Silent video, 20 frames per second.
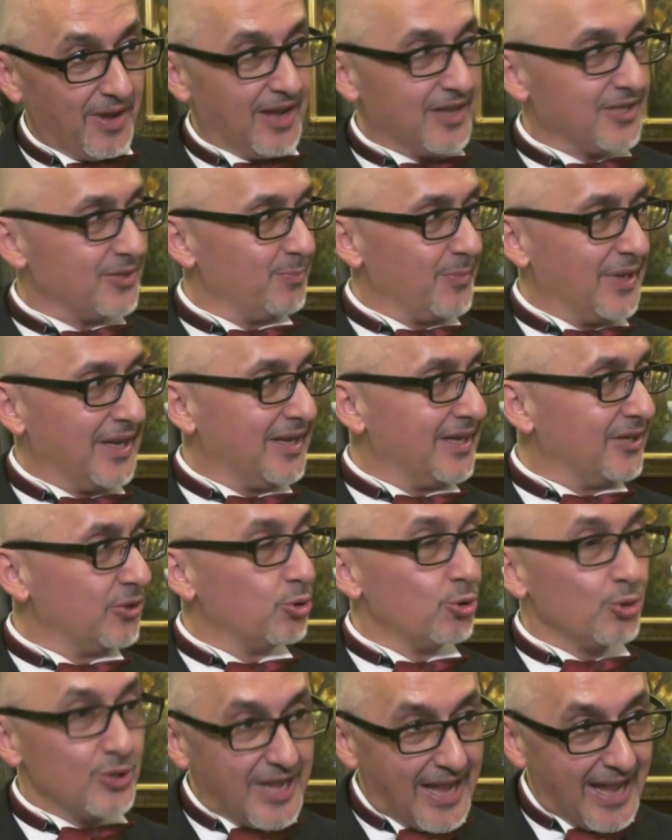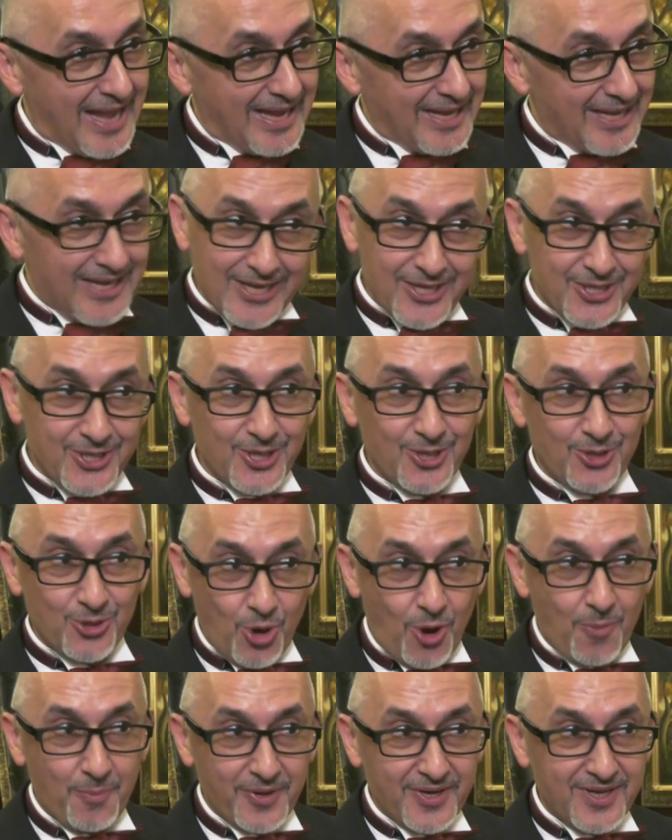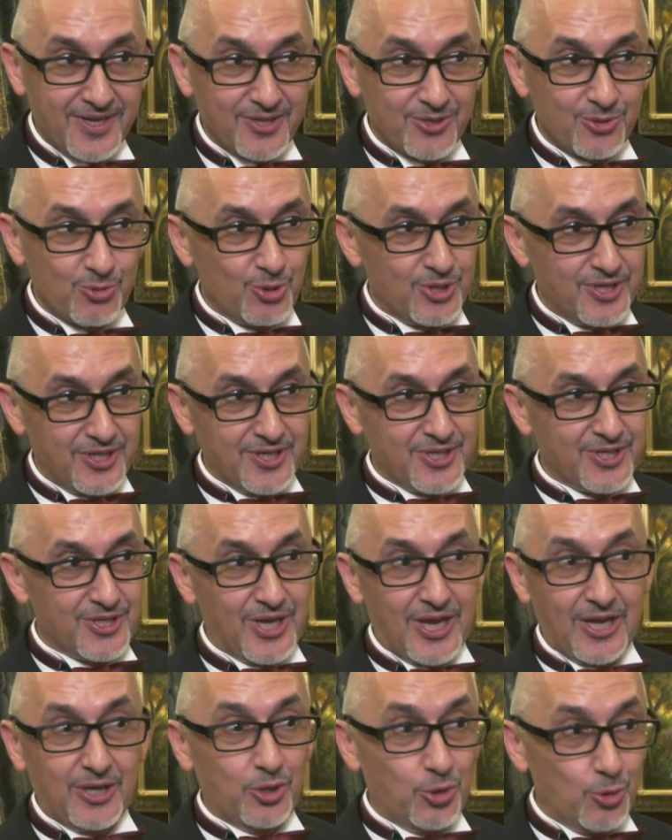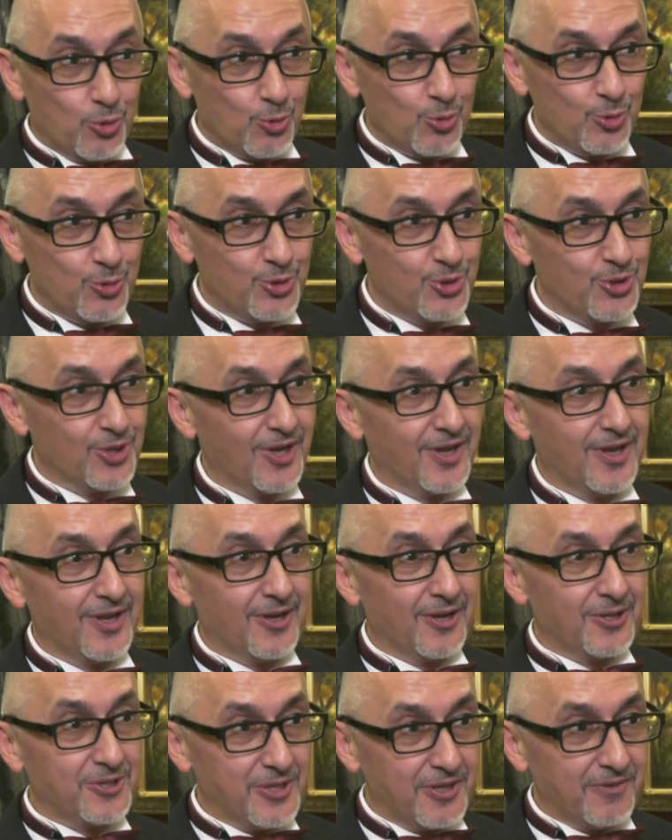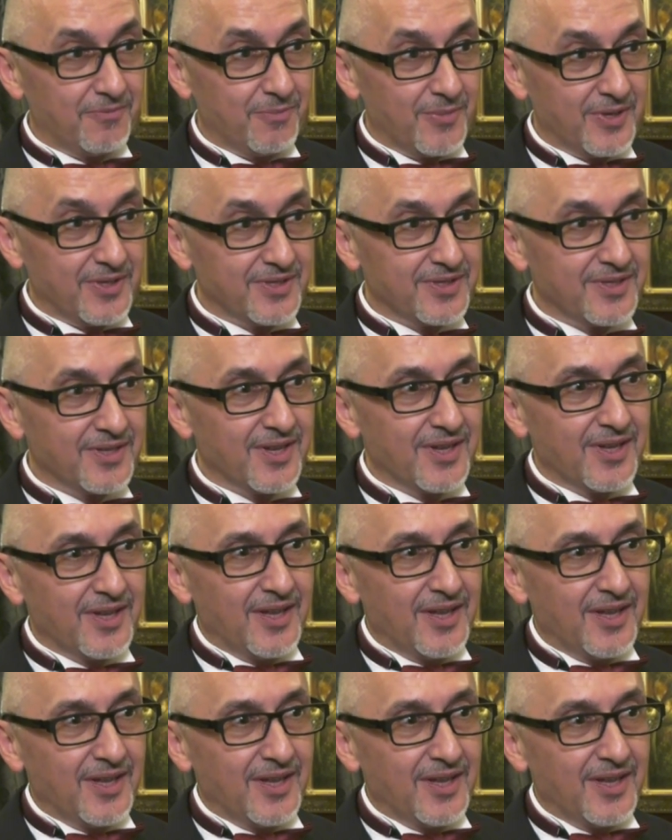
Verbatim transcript: has been today listed companies, which is a huge achievement.